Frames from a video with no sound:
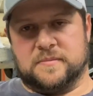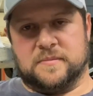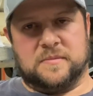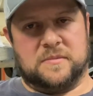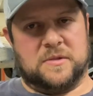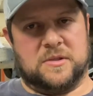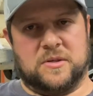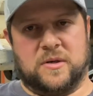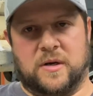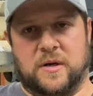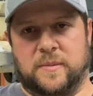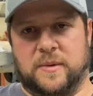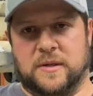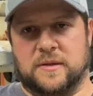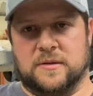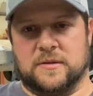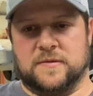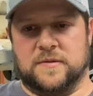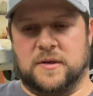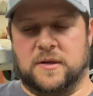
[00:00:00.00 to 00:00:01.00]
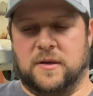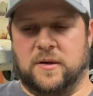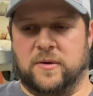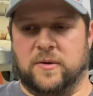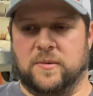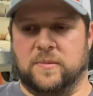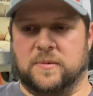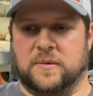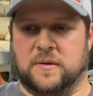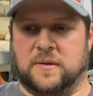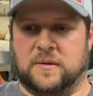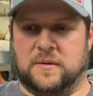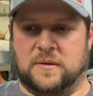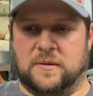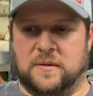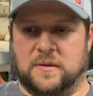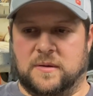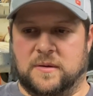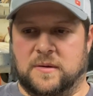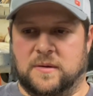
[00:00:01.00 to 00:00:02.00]
Sorry about this video, but
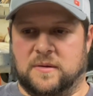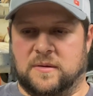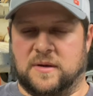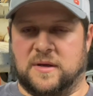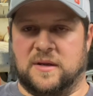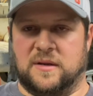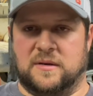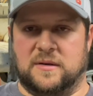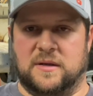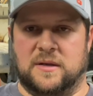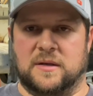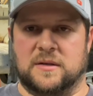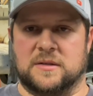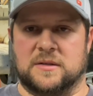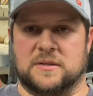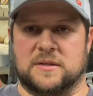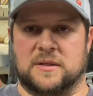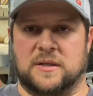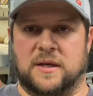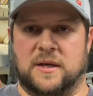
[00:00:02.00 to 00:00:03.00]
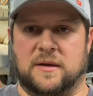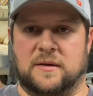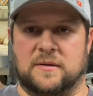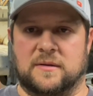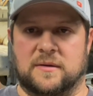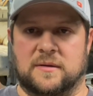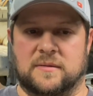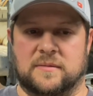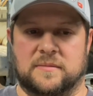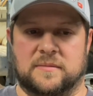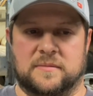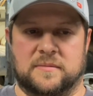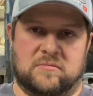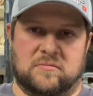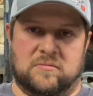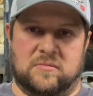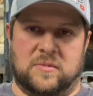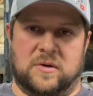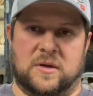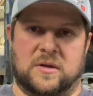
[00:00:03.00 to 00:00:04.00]
kind of needed just a day to
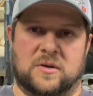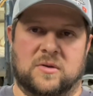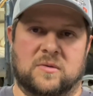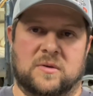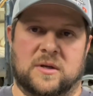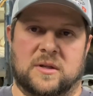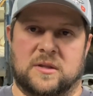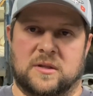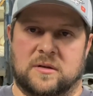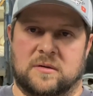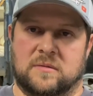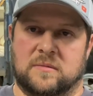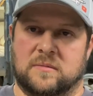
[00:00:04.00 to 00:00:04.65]
not do nothing.